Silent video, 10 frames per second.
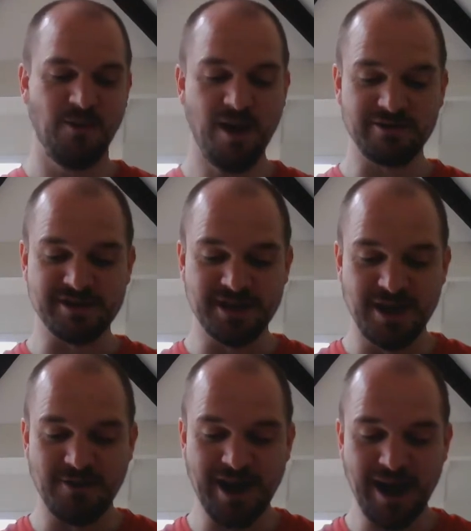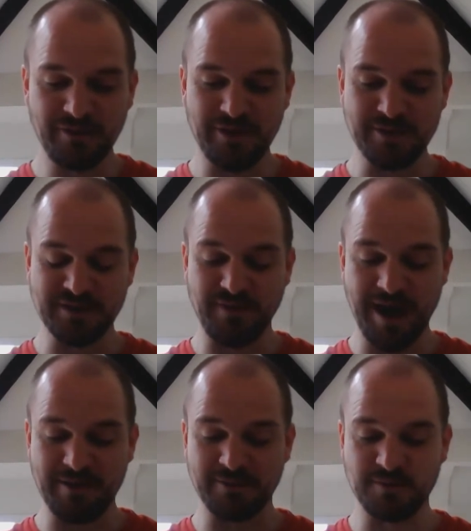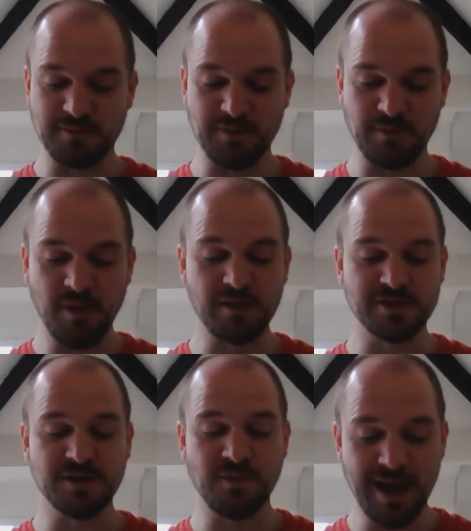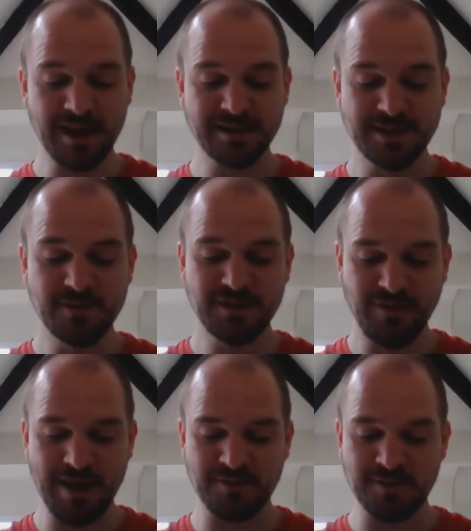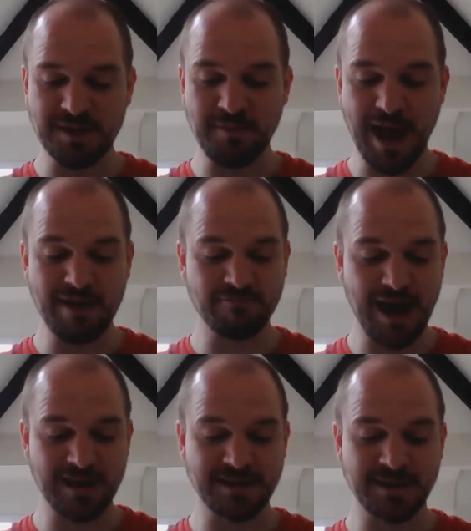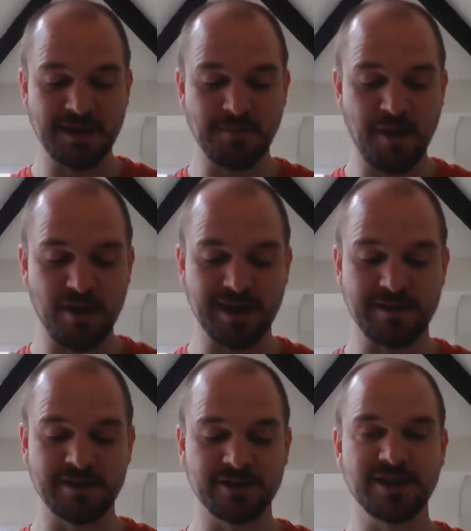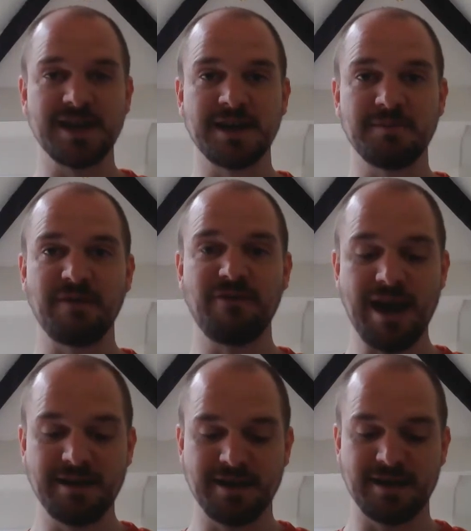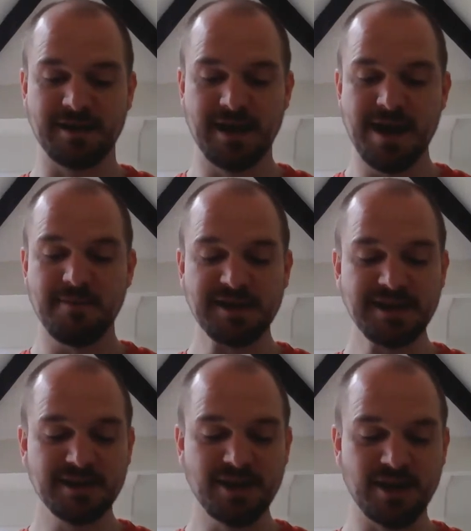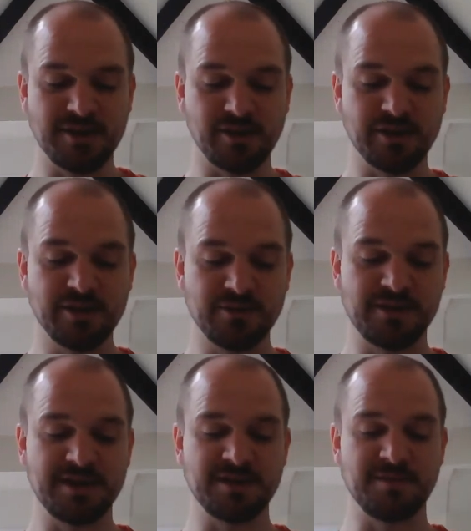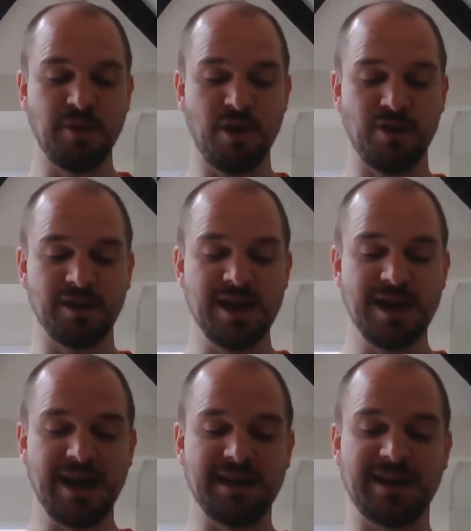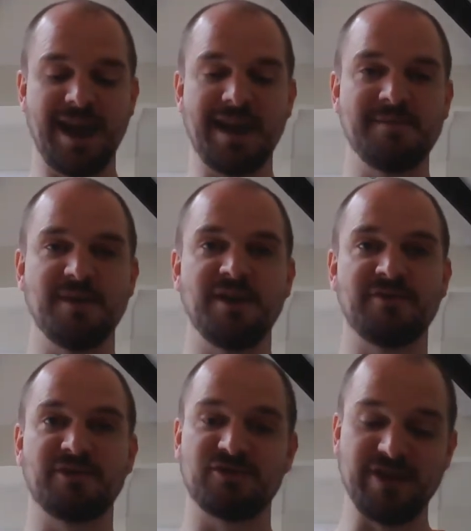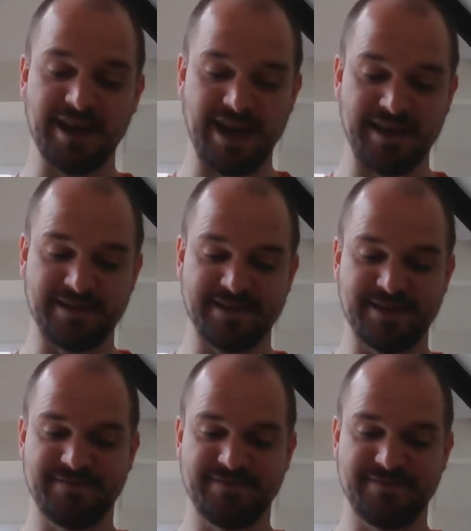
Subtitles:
Once, when Elsie was found with a pet rat in her pocket that she had befriended, Mrs. Curdle used it as a ball in a game of cricket.